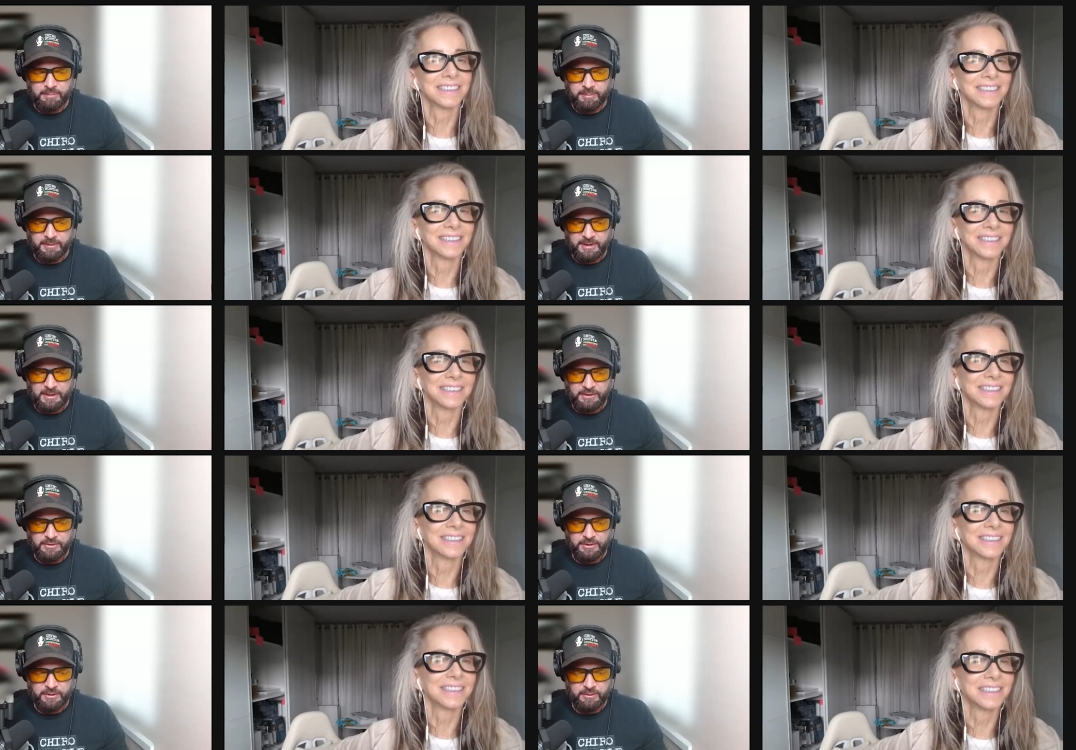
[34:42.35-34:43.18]

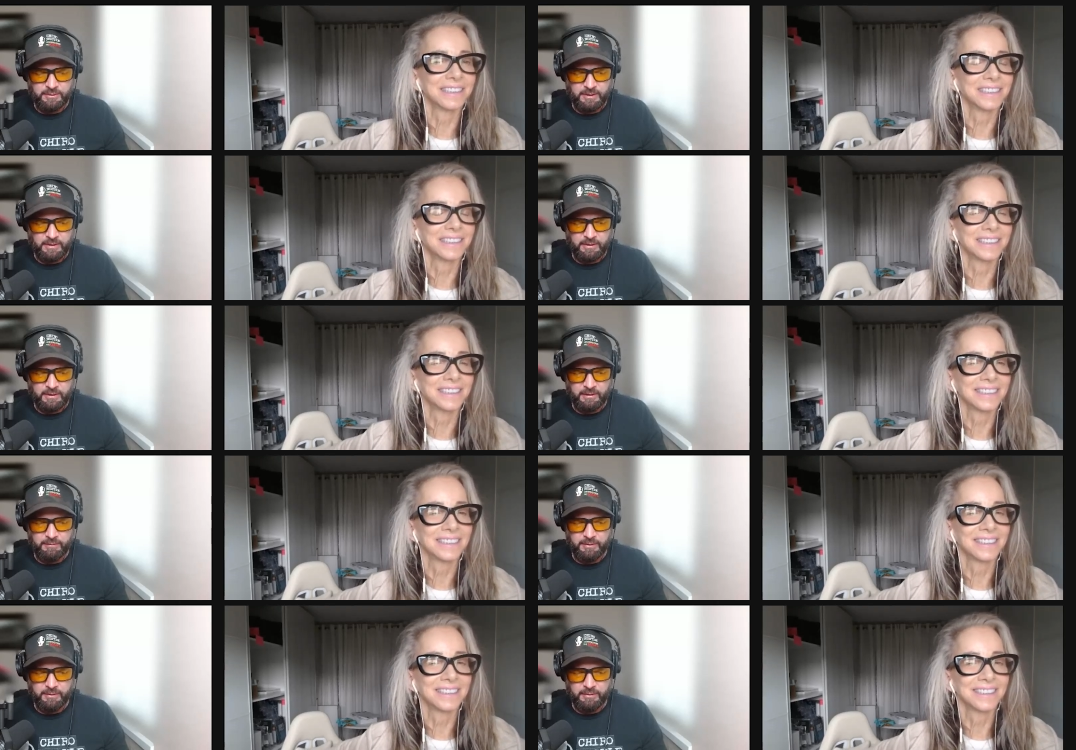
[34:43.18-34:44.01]
Speaker 1: potentially do another
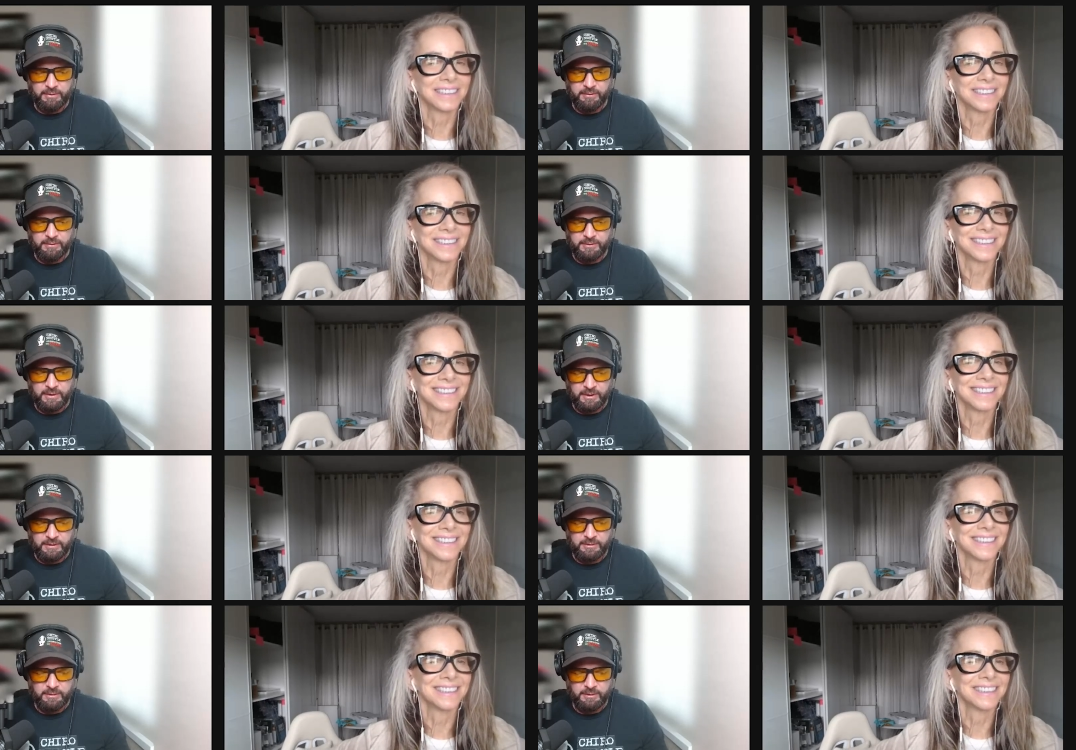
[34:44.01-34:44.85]
interview with you and talk
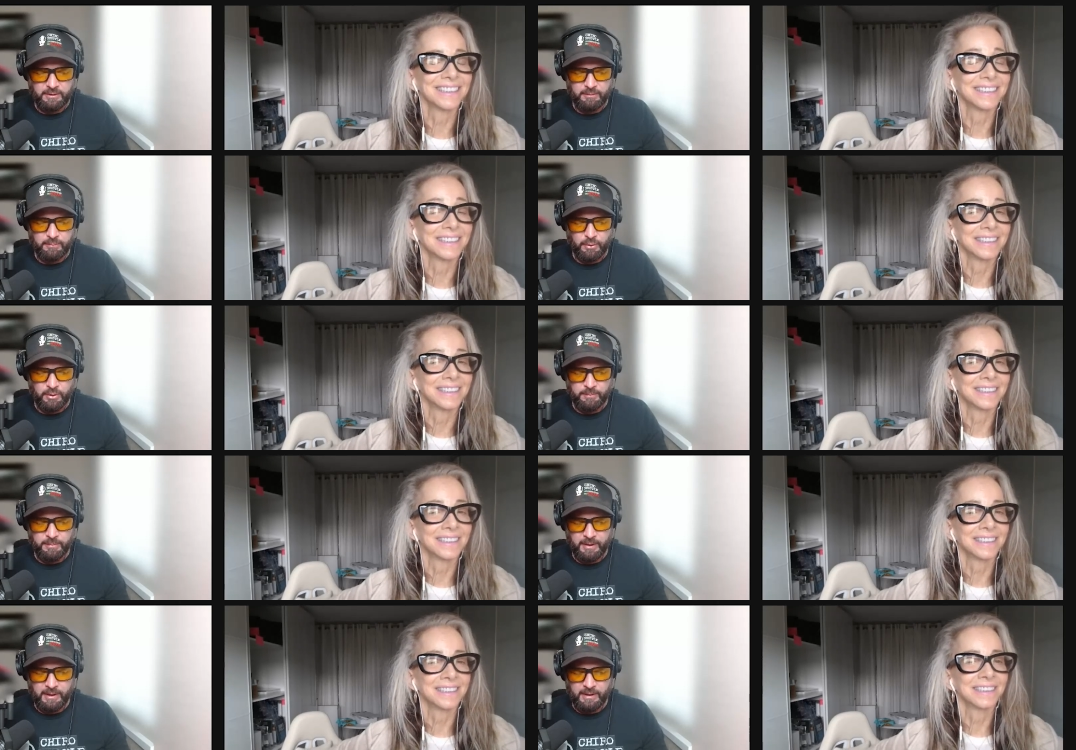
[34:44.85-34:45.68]
to you more
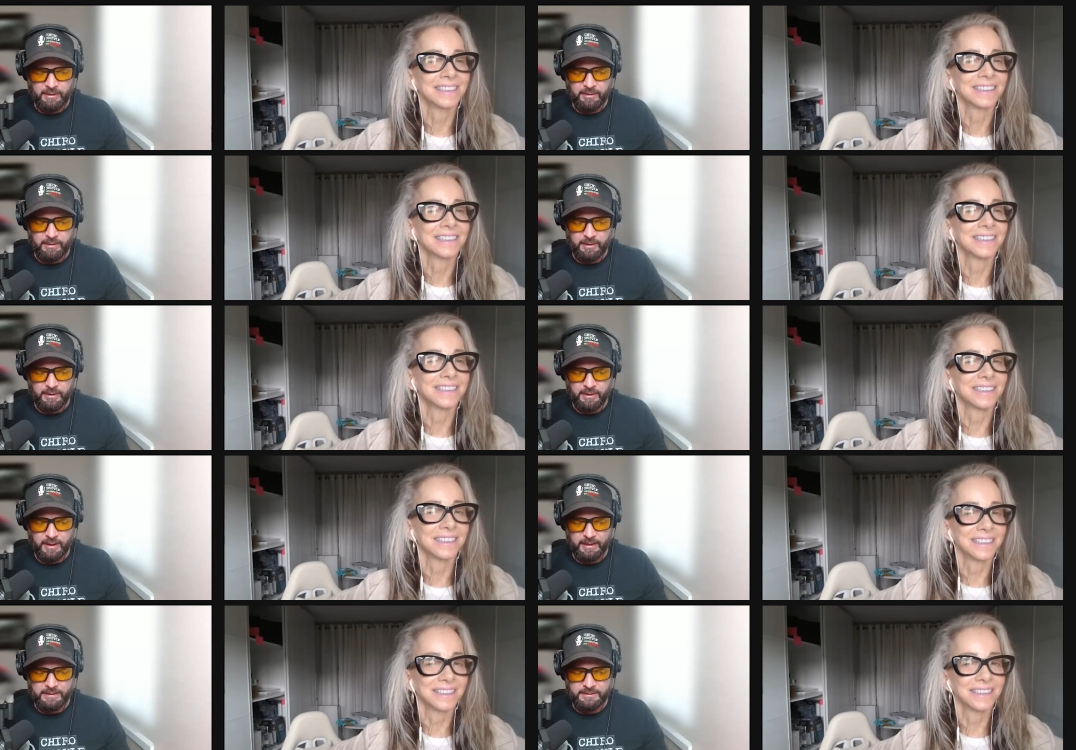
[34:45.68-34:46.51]
about how it uh,
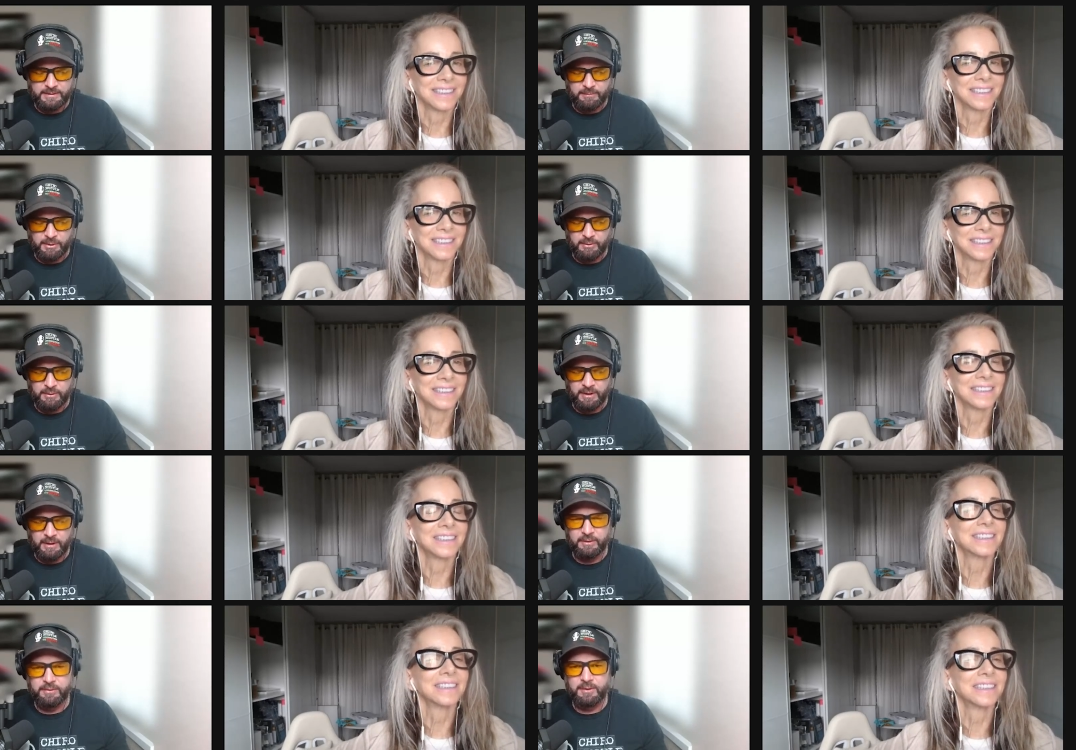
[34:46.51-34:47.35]
aids immune
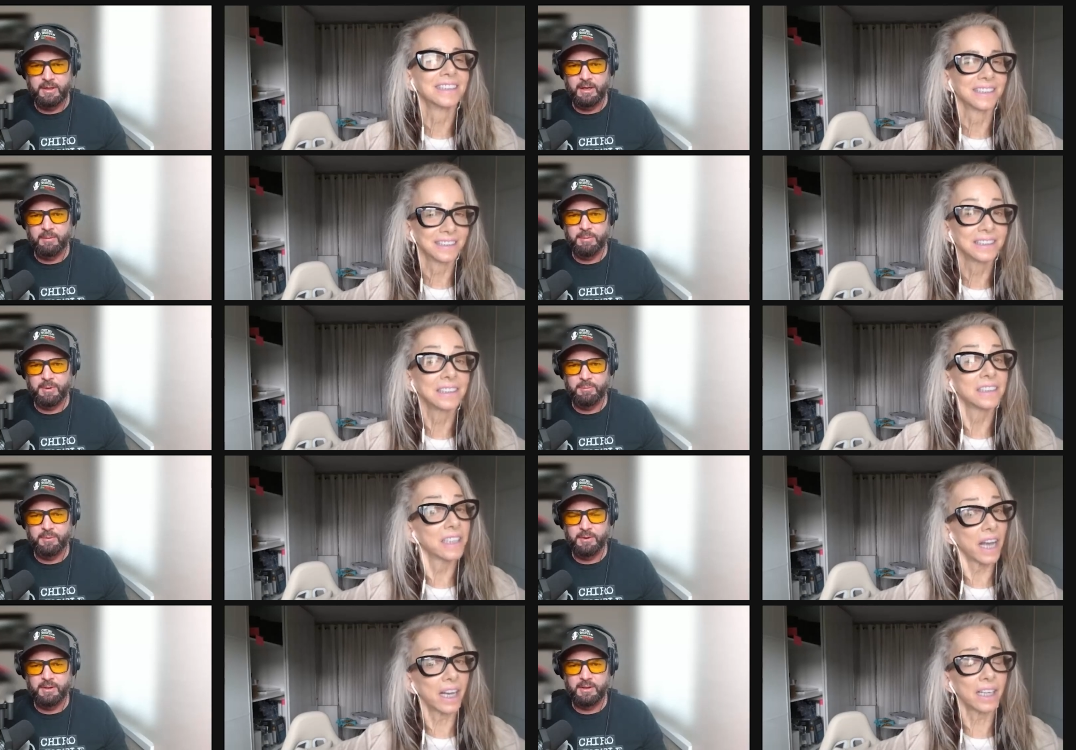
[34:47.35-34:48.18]
health and how people
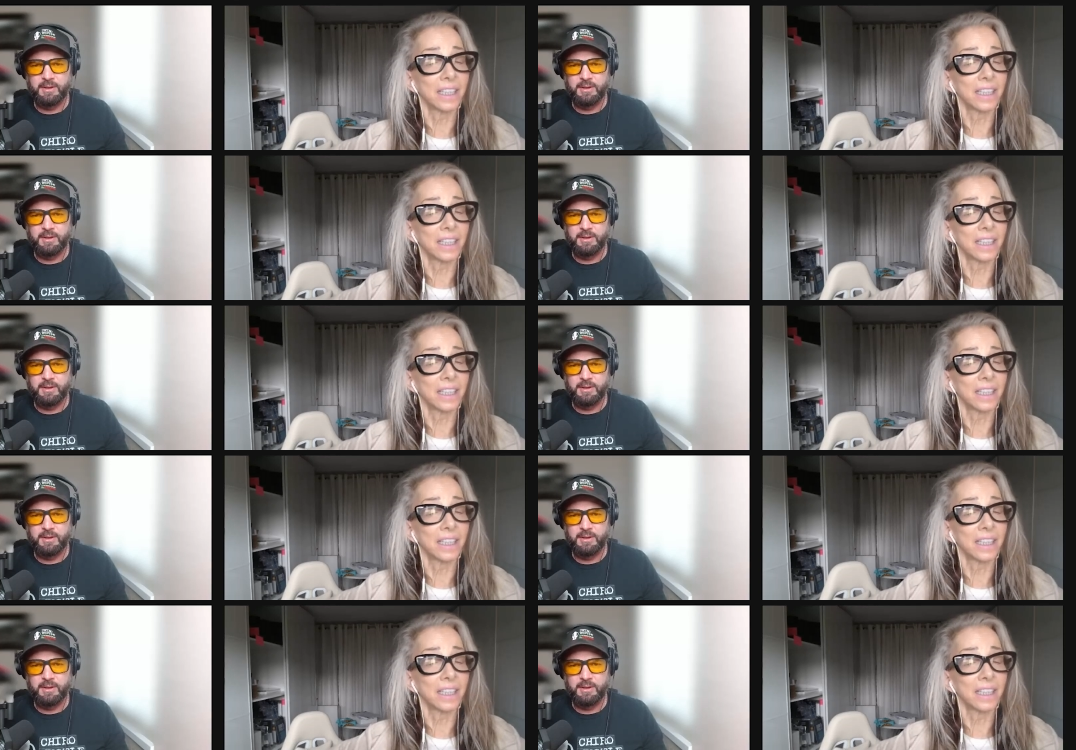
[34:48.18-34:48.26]
yeah.